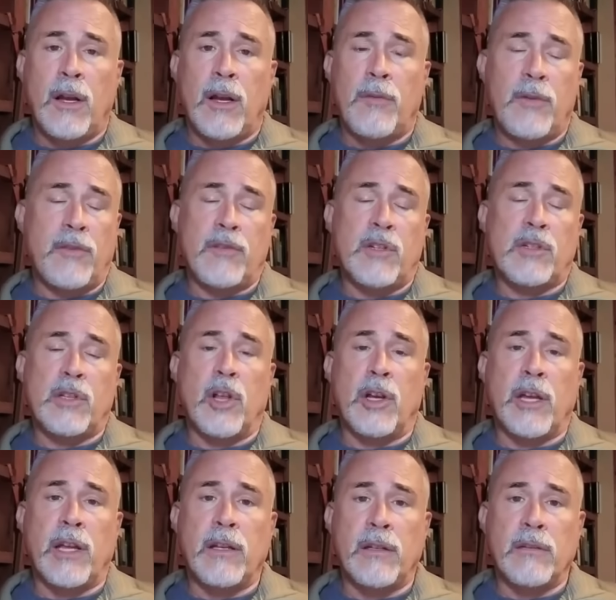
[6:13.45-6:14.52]
I mean, just
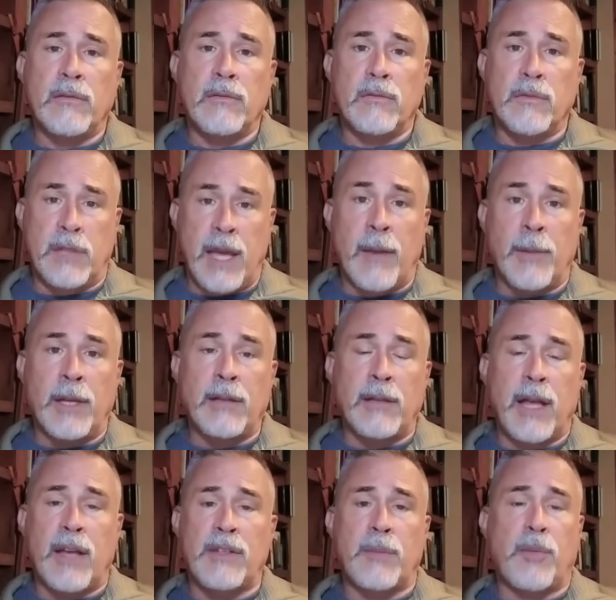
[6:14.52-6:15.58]
look at Yemen
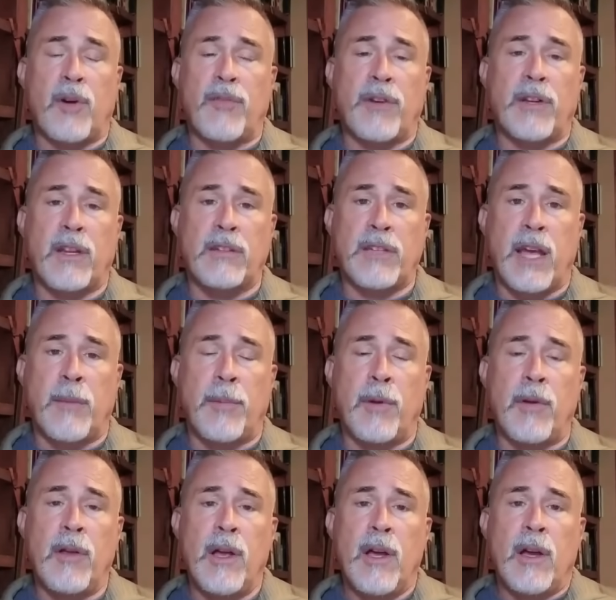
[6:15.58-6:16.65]
as a perfect
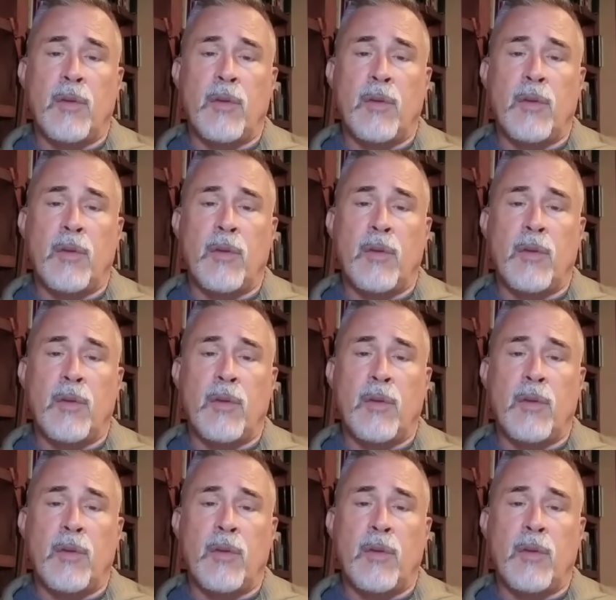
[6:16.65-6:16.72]
example.